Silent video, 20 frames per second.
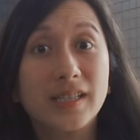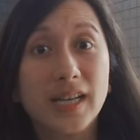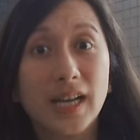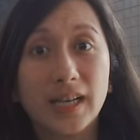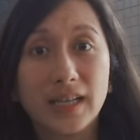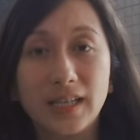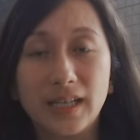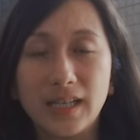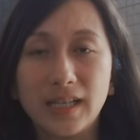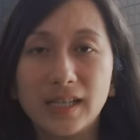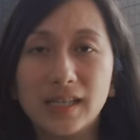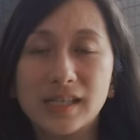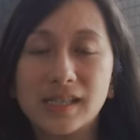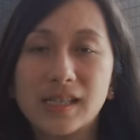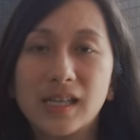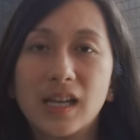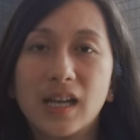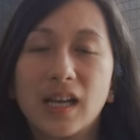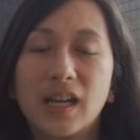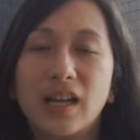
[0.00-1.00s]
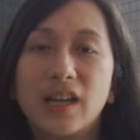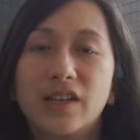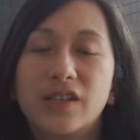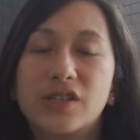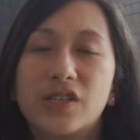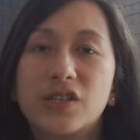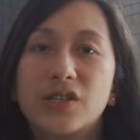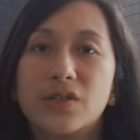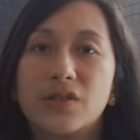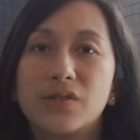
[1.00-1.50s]
techniques
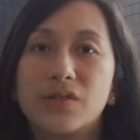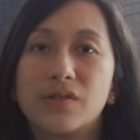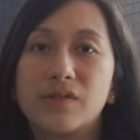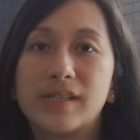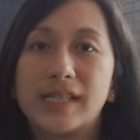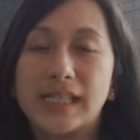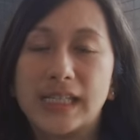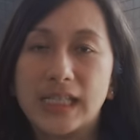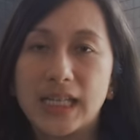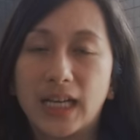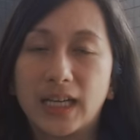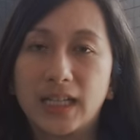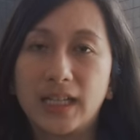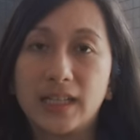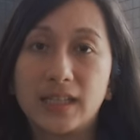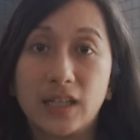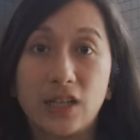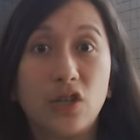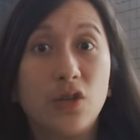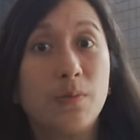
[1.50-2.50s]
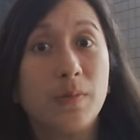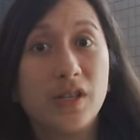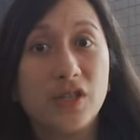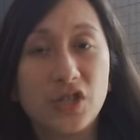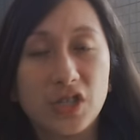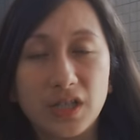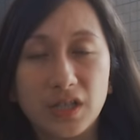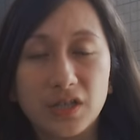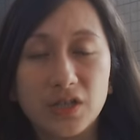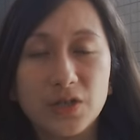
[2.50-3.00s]
to study the human
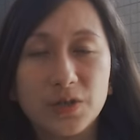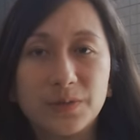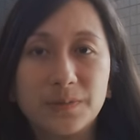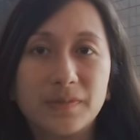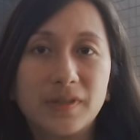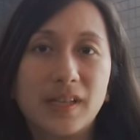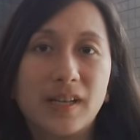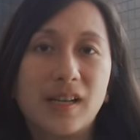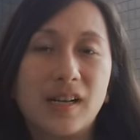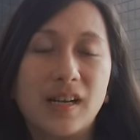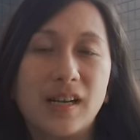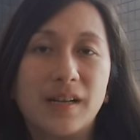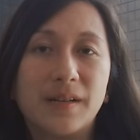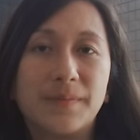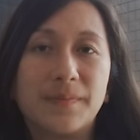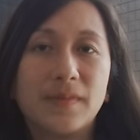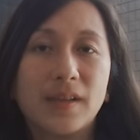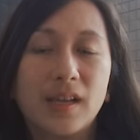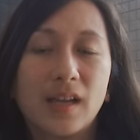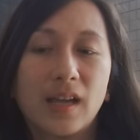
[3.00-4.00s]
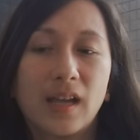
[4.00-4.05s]
genome.